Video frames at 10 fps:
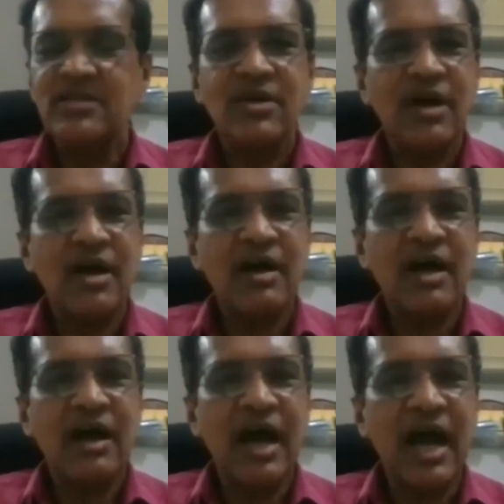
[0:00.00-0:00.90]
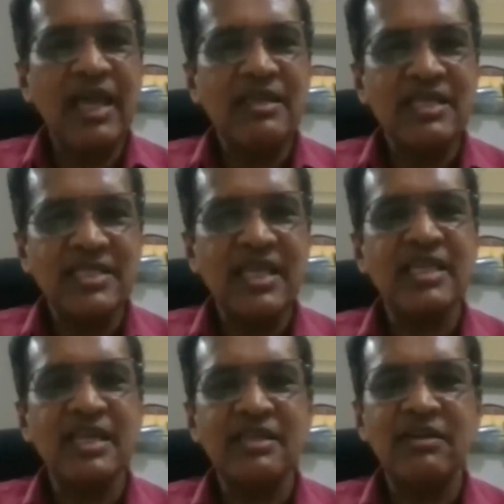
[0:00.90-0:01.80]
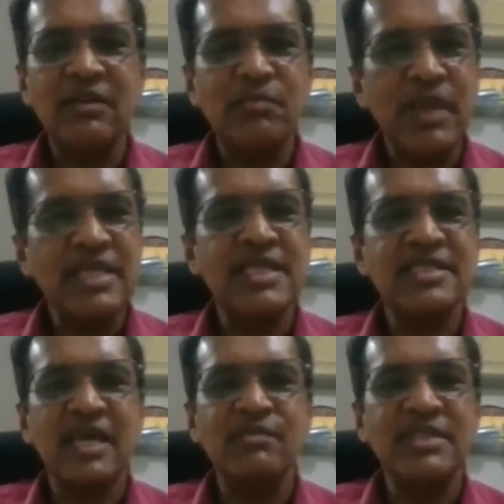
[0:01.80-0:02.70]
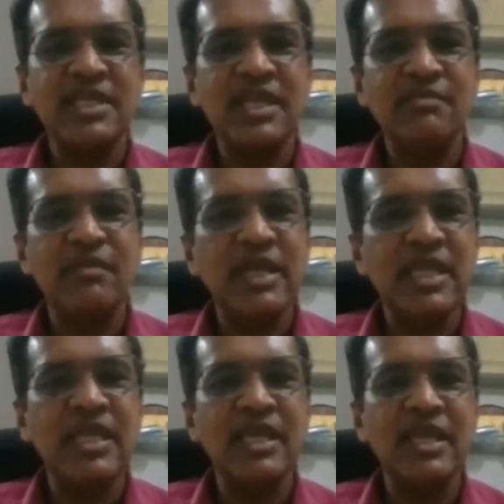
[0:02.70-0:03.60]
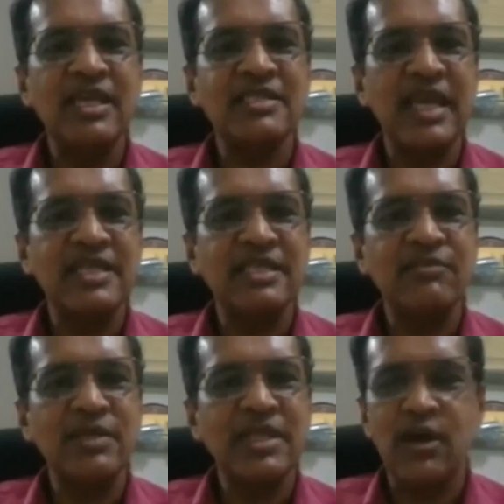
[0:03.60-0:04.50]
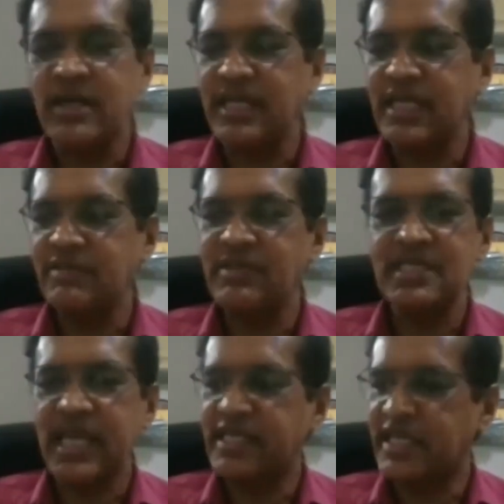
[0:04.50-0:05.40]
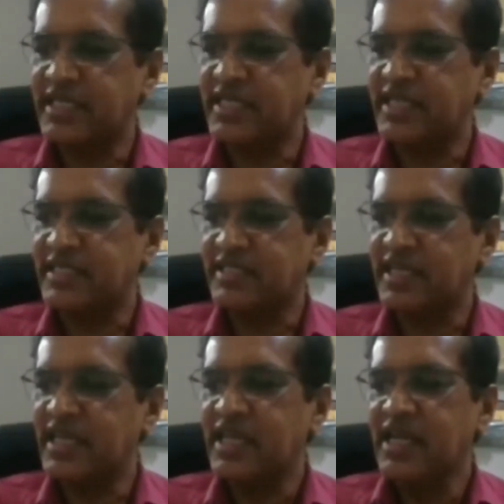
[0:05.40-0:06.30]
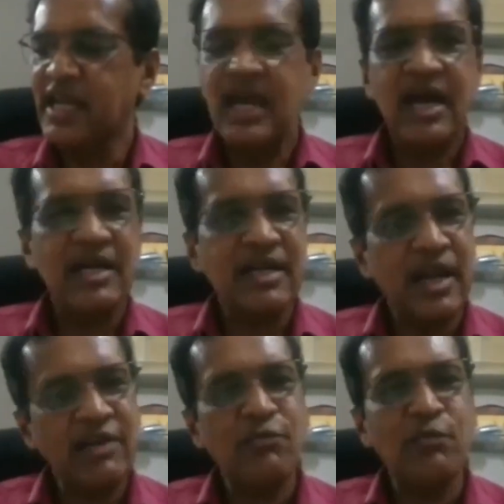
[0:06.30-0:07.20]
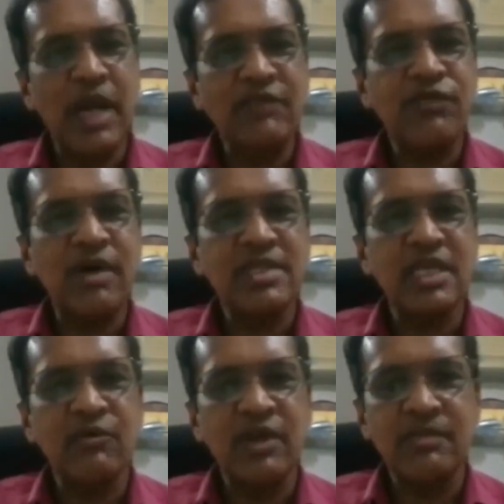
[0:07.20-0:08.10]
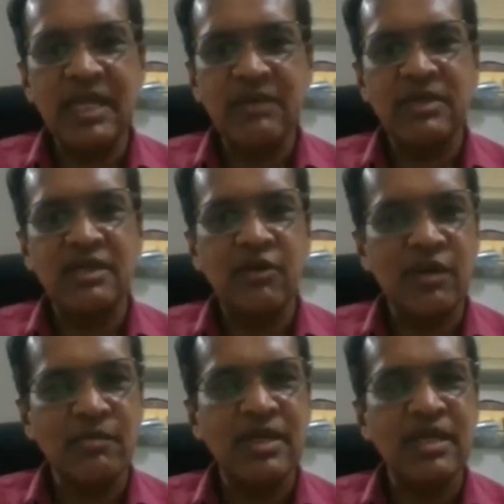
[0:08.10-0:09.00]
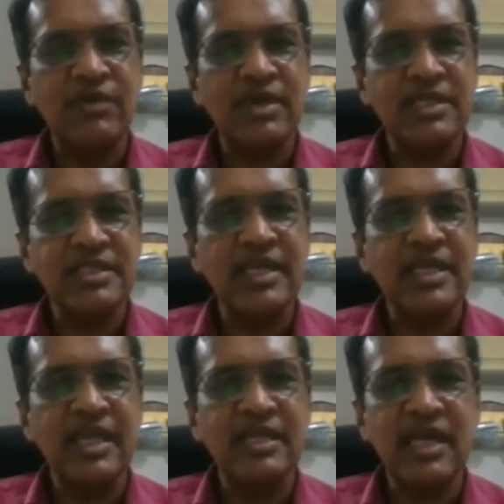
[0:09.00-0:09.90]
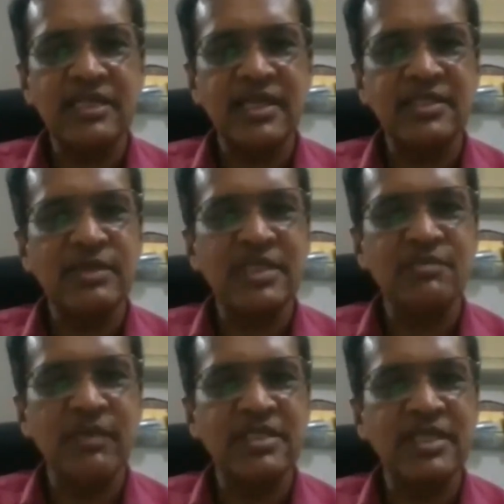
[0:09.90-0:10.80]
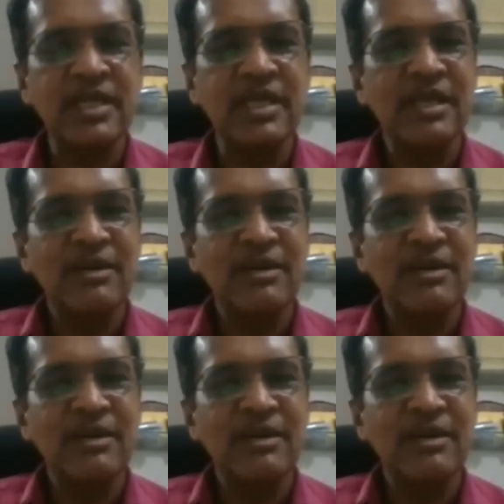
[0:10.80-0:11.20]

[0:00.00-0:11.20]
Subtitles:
I see that basics are missing in many sites with the concrete the site engineers. And a lot of platforms are available for the training, like Dr. Ashwath has mentioned.